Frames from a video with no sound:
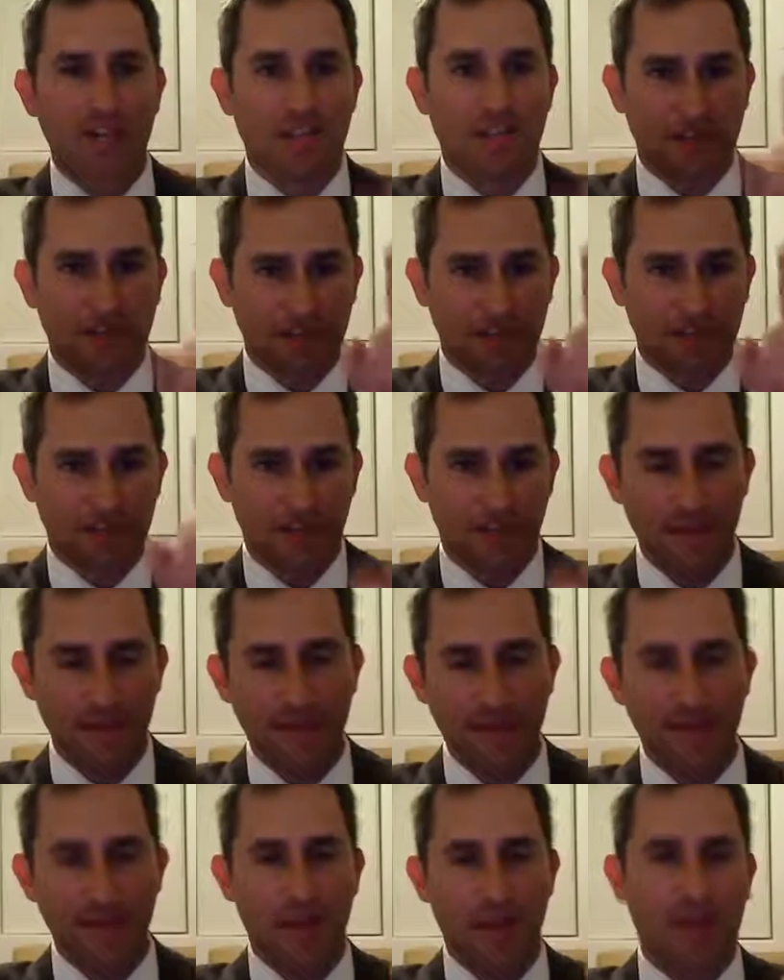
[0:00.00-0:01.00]
such as
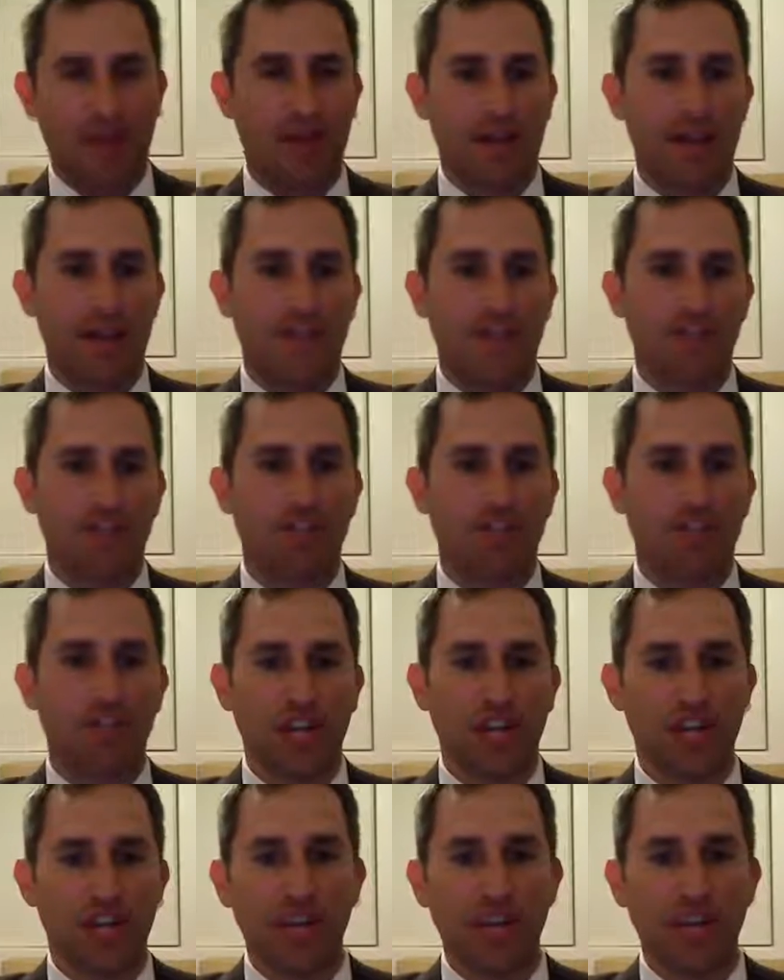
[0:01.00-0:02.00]
FEMA.gov and
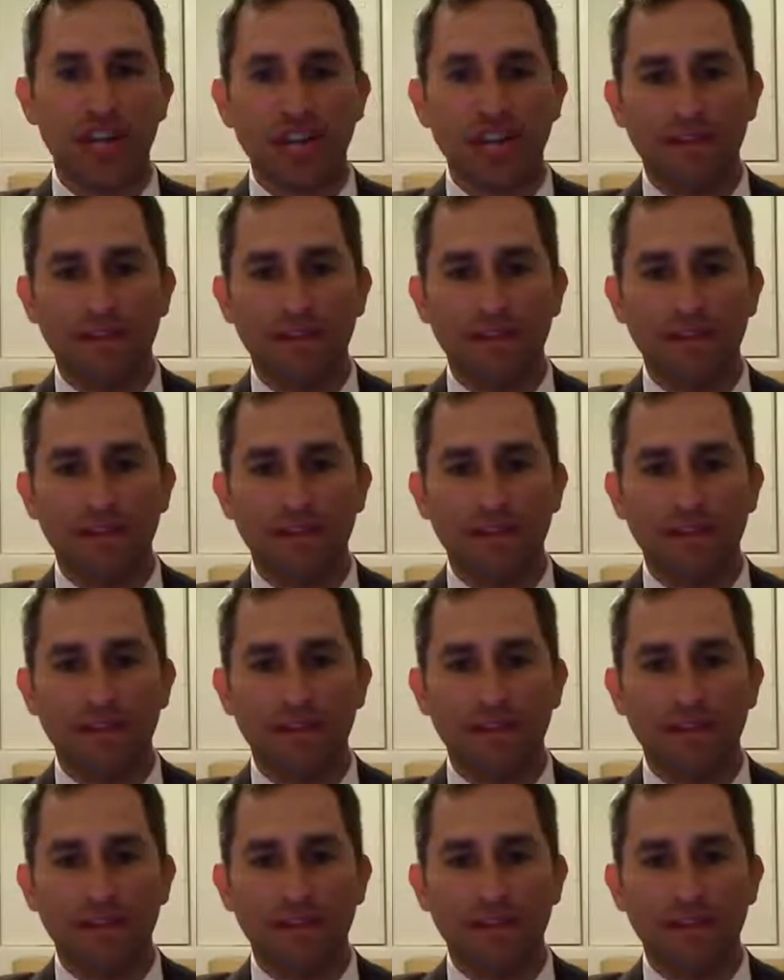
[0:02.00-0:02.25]
generating